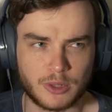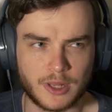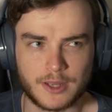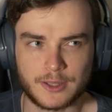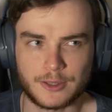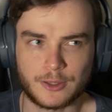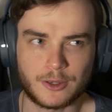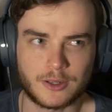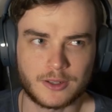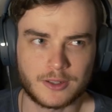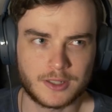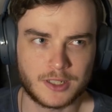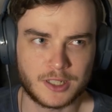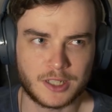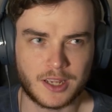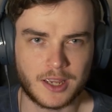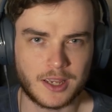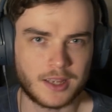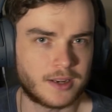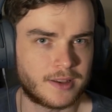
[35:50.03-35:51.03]
play along
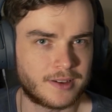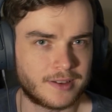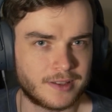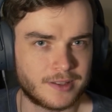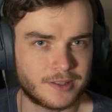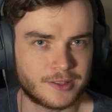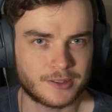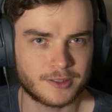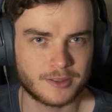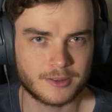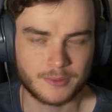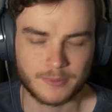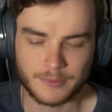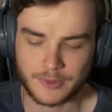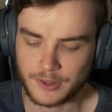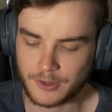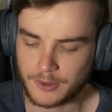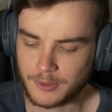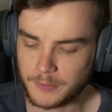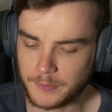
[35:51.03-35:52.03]
in your head, I guess.
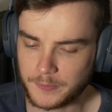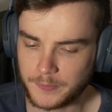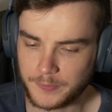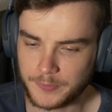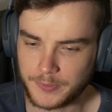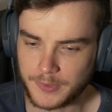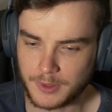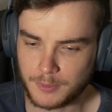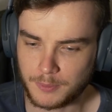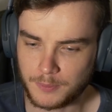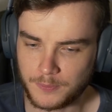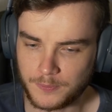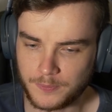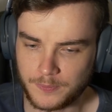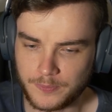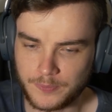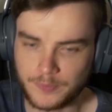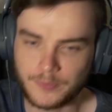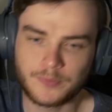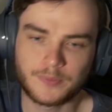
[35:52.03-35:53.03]
So,
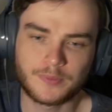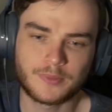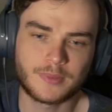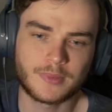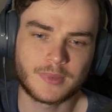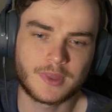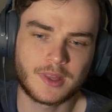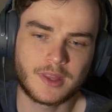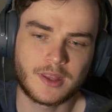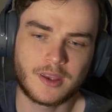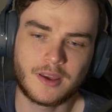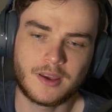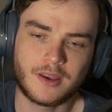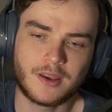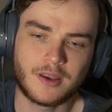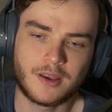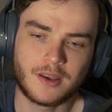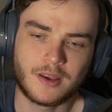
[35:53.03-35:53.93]
yeah.